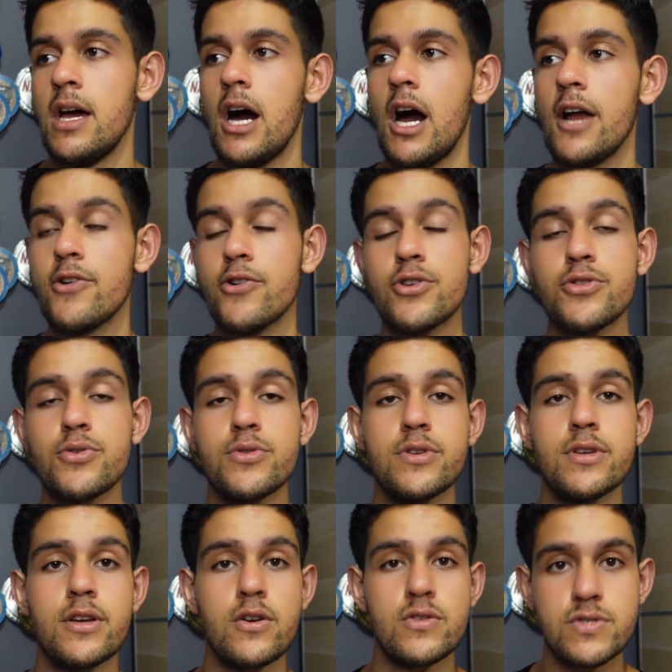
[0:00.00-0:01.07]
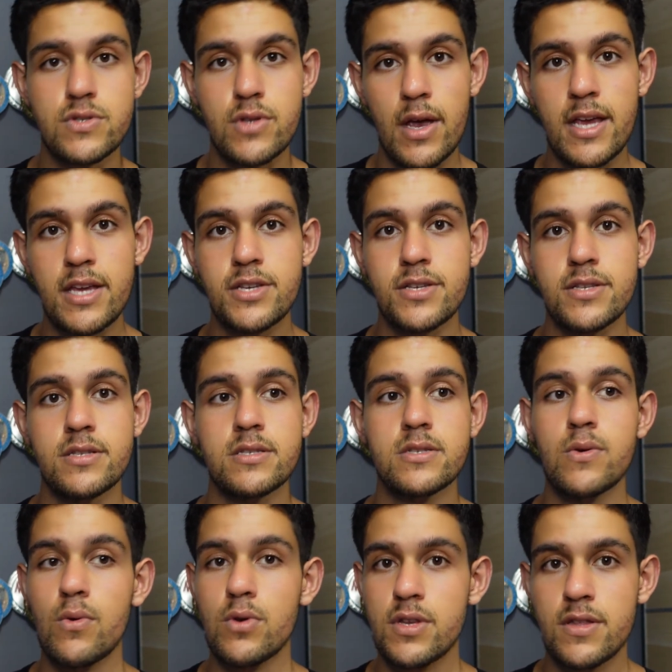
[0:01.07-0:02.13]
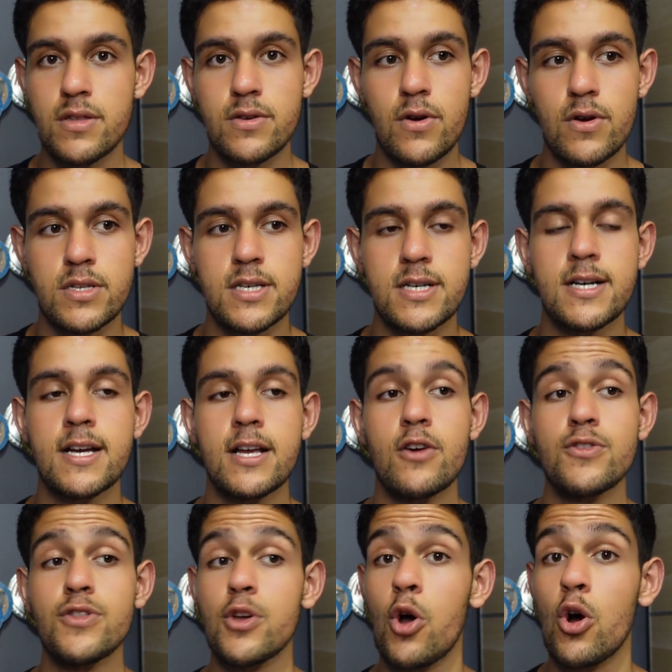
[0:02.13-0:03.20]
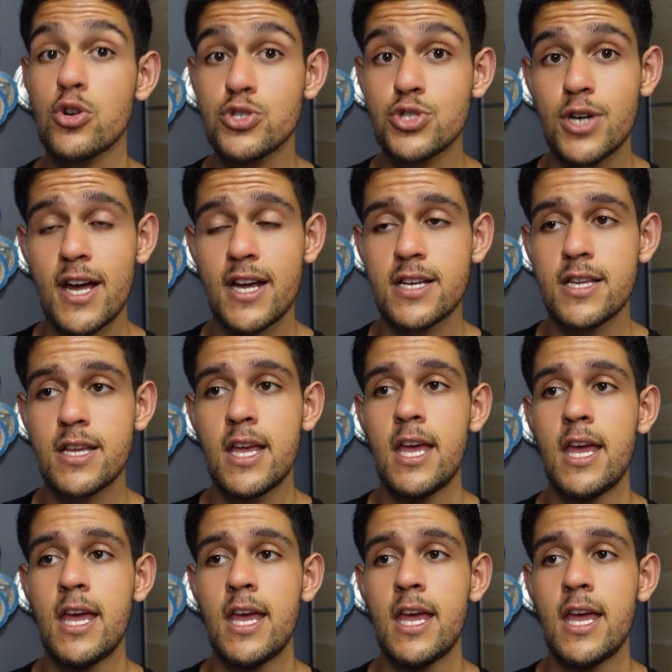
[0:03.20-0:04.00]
I'd gone through the consultations, talked to the doctor, gotten the contract